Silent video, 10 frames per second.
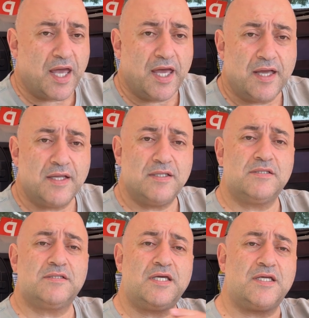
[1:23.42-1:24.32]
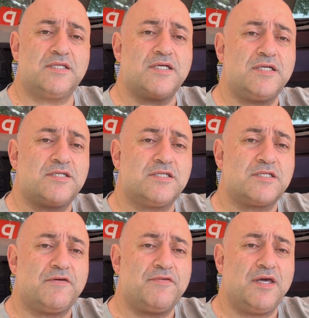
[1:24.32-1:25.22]
And you can see it's just
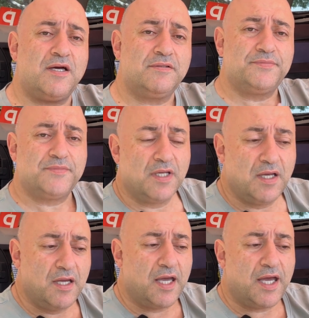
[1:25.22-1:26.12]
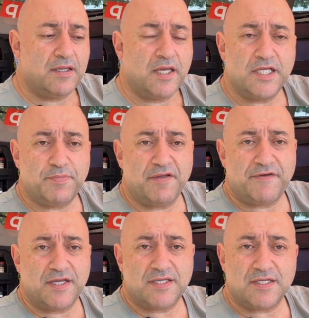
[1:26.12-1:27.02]
over here, and it's been
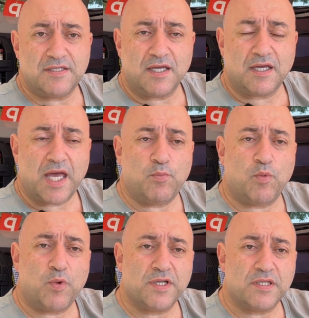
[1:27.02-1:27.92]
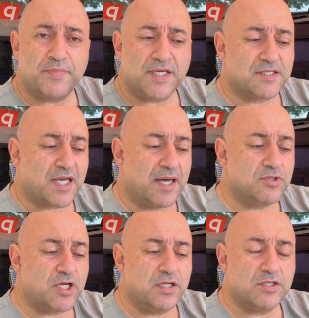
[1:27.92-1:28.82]
fantastic. And one of the biggest game
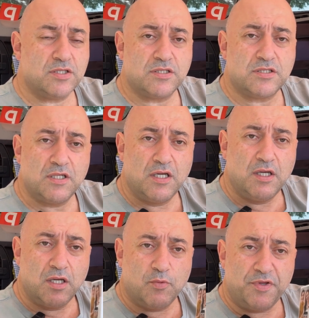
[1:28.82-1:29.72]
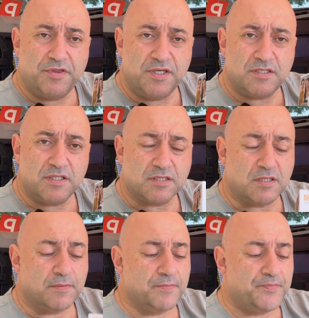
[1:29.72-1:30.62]
changers with this
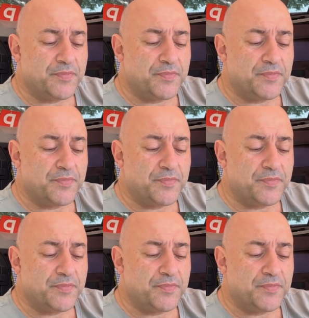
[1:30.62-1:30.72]
system